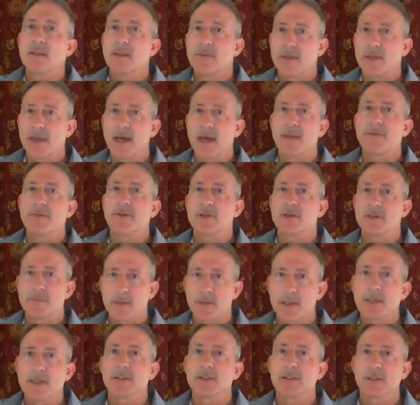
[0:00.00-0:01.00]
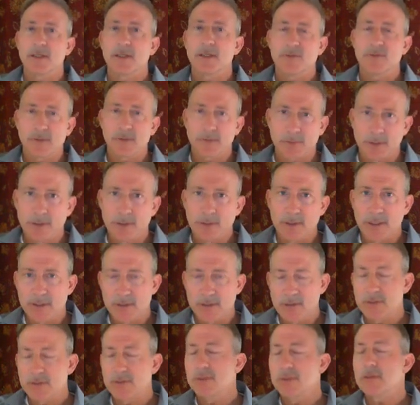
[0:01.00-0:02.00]
that there's been a deliverable,
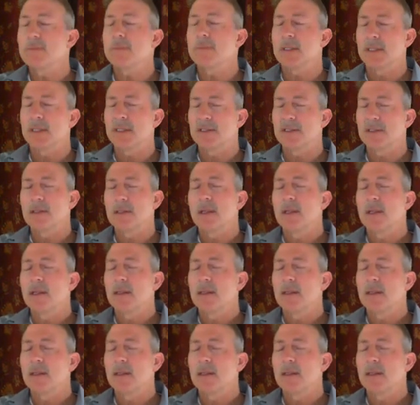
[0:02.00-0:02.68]
assuming